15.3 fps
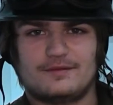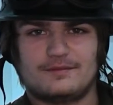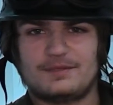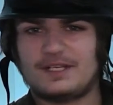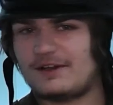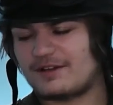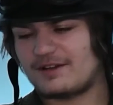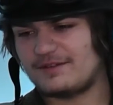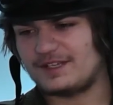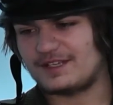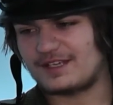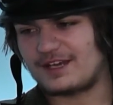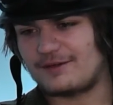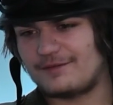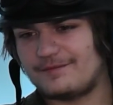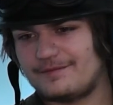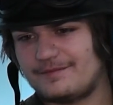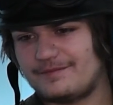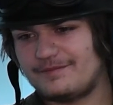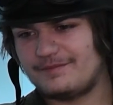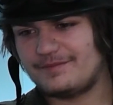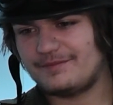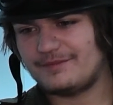But I'll give it a go.
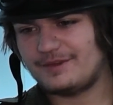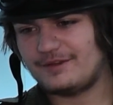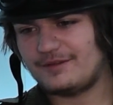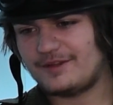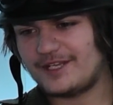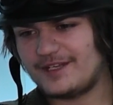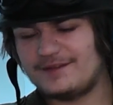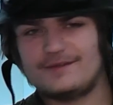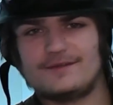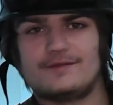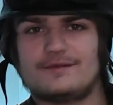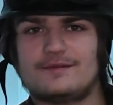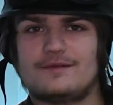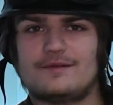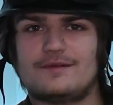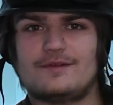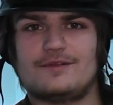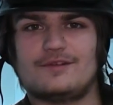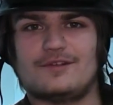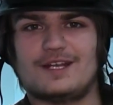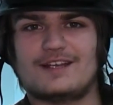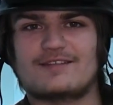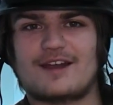Until then, see you
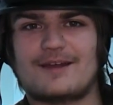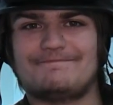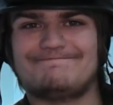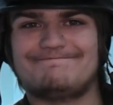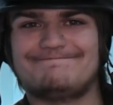next time.